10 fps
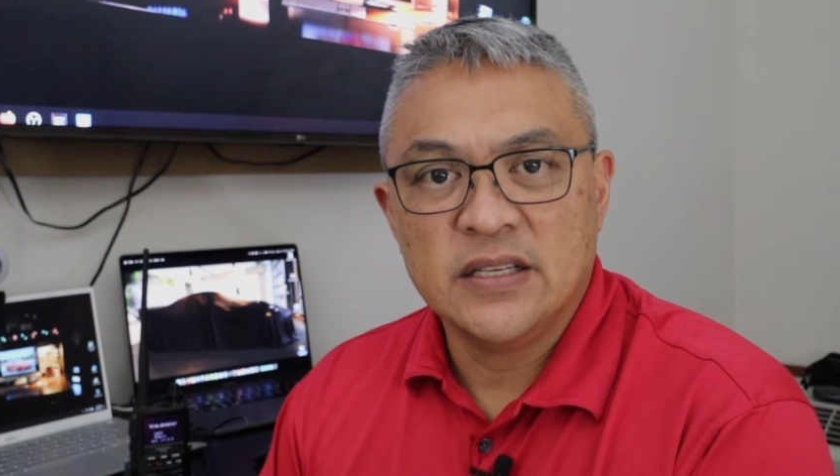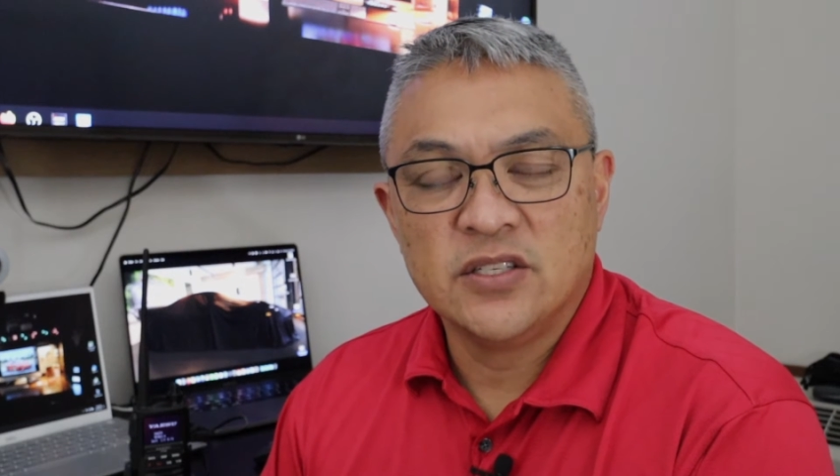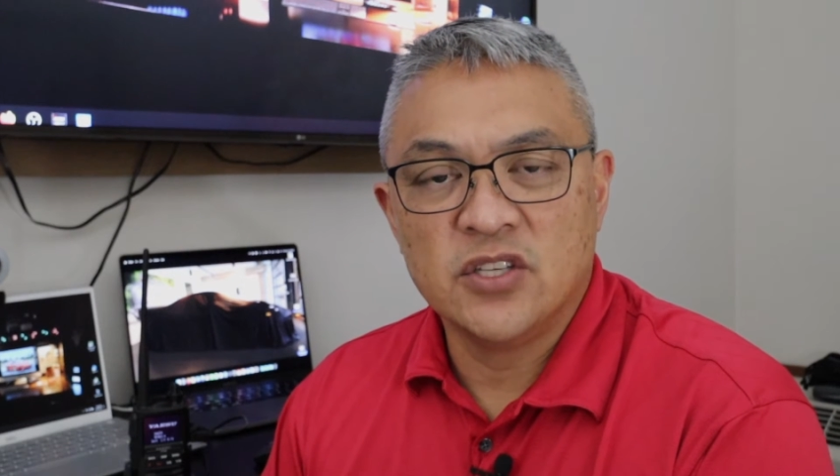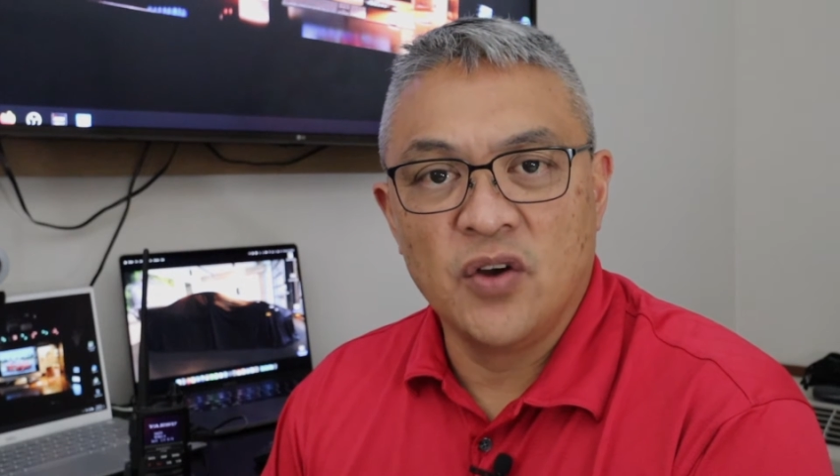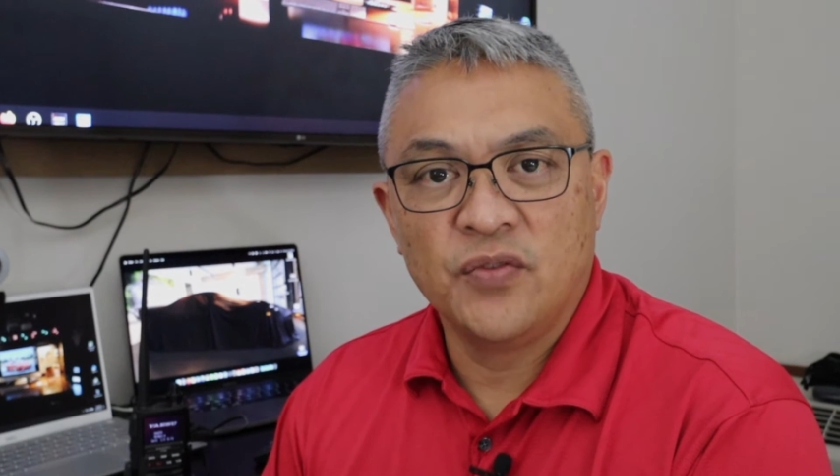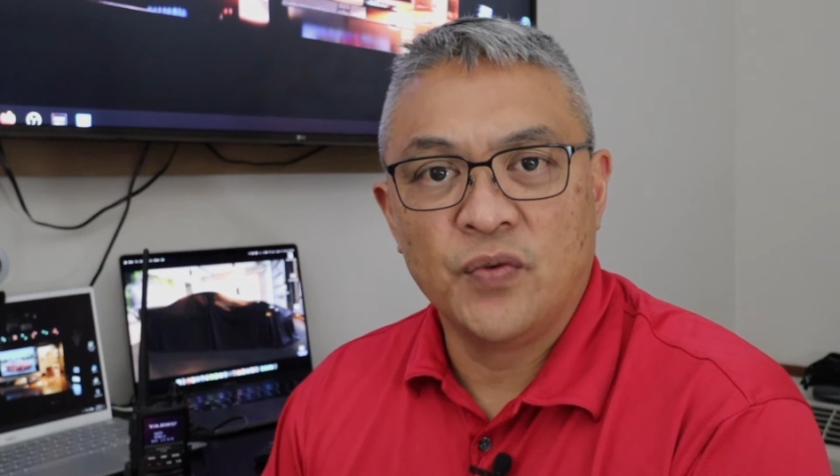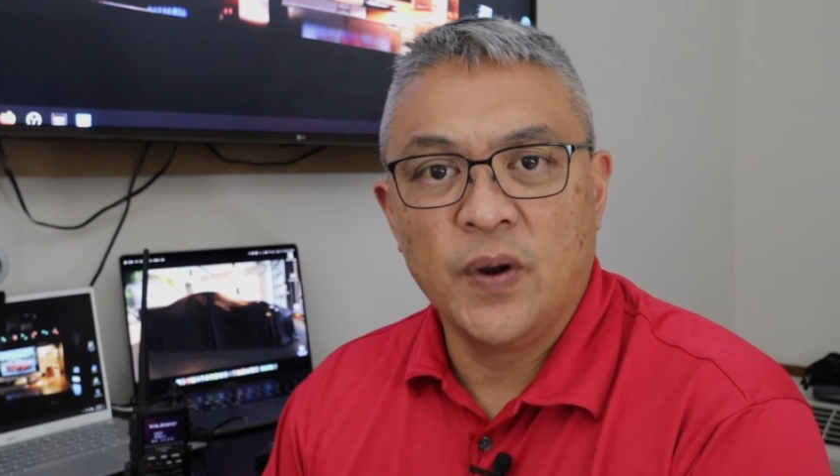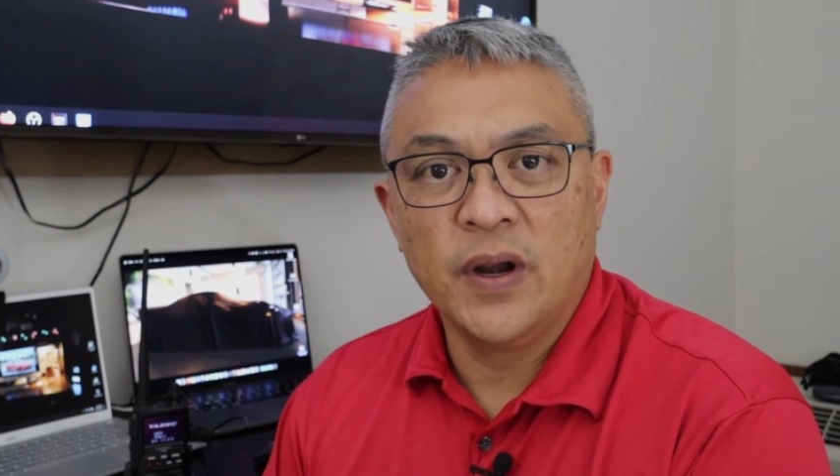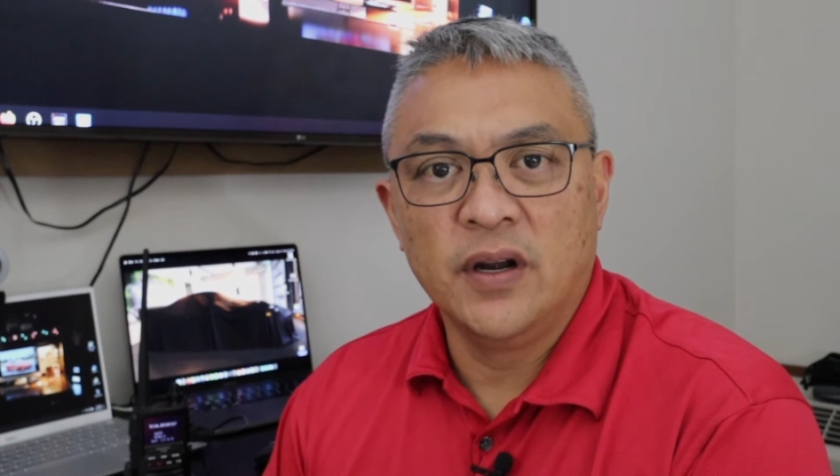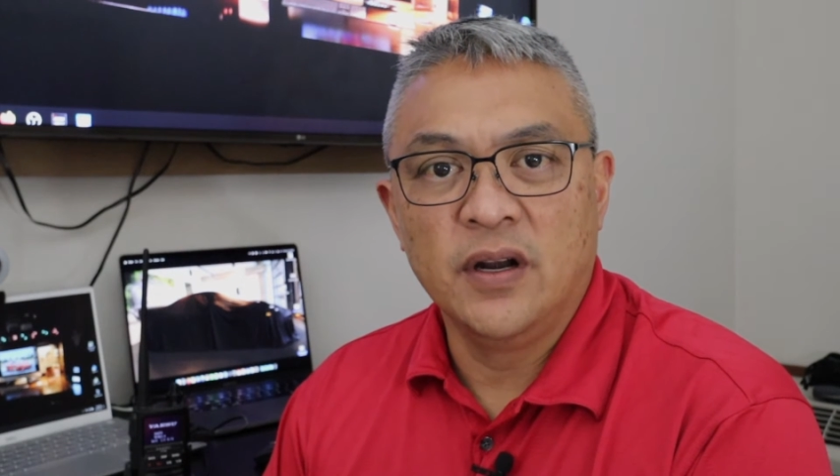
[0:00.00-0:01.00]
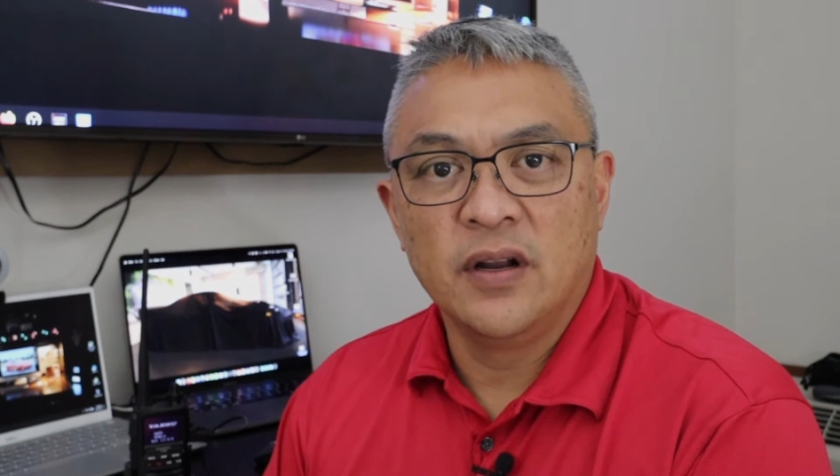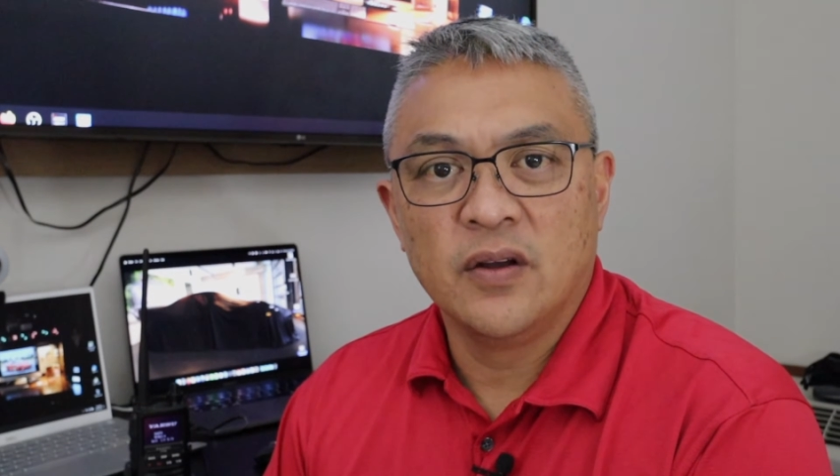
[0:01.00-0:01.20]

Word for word: software.